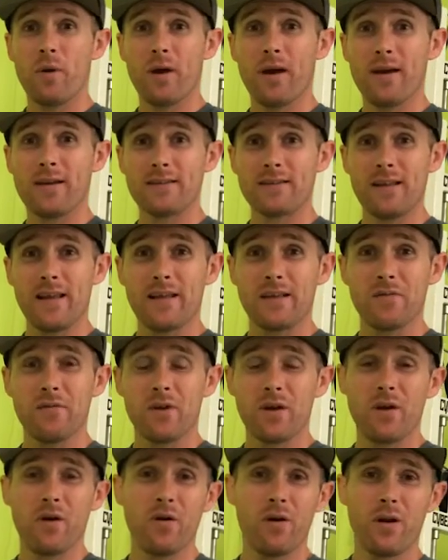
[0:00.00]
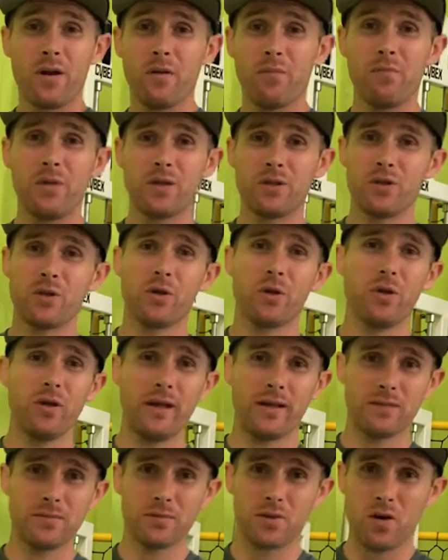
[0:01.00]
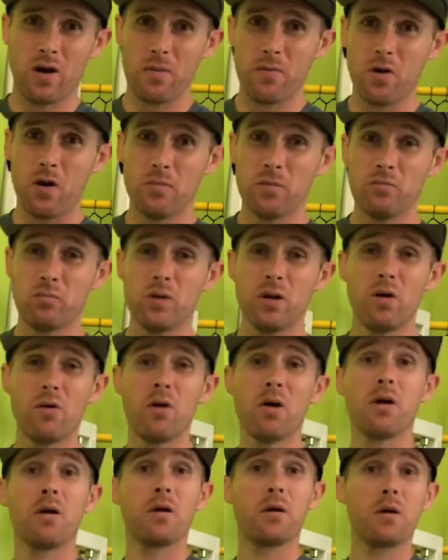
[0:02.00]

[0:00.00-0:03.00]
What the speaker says: you guys like the video. Make sure you like, subscribe, comment below.